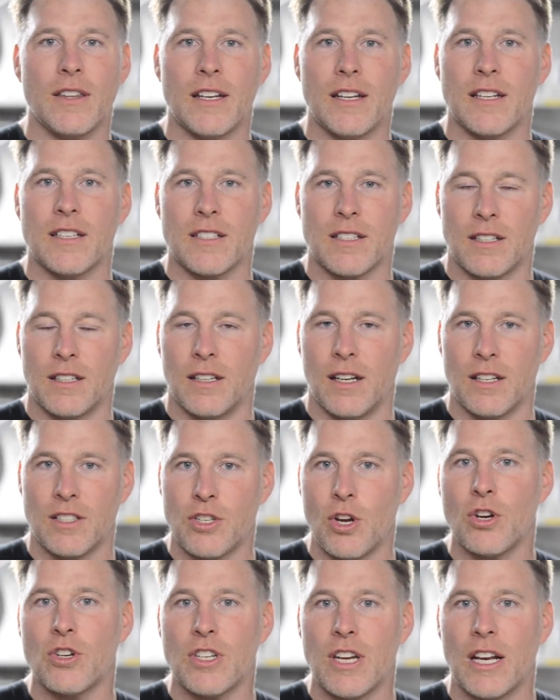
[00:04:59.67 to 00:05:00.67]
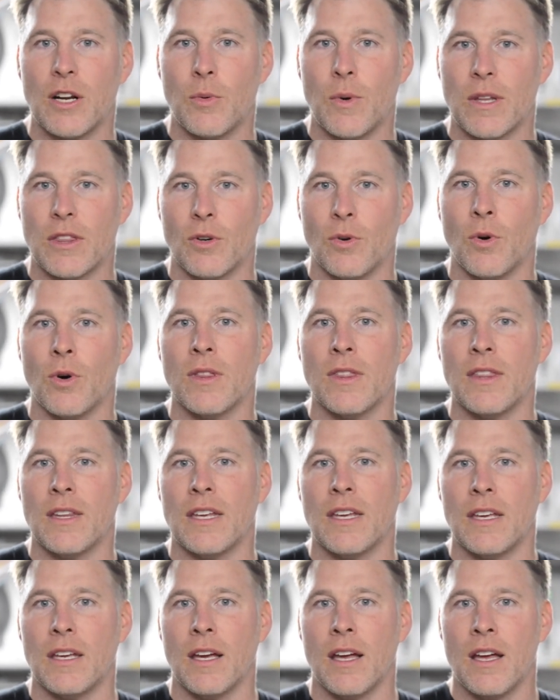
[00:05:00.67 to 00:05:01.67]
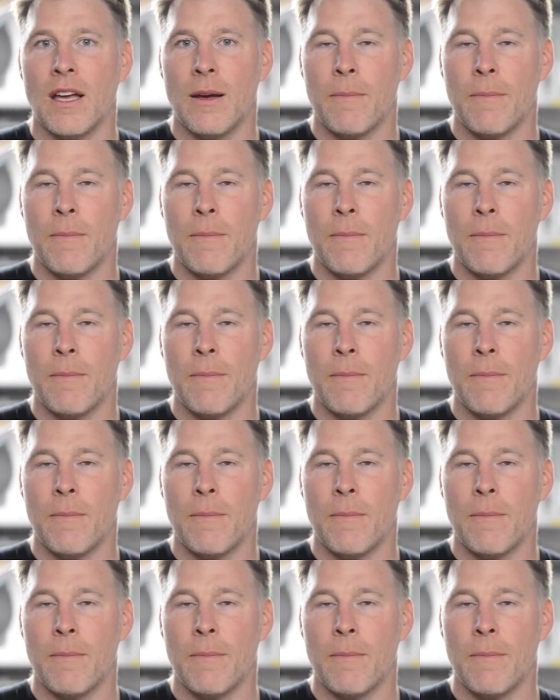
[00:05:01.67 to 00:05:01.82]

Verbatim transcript: that it's associated with on the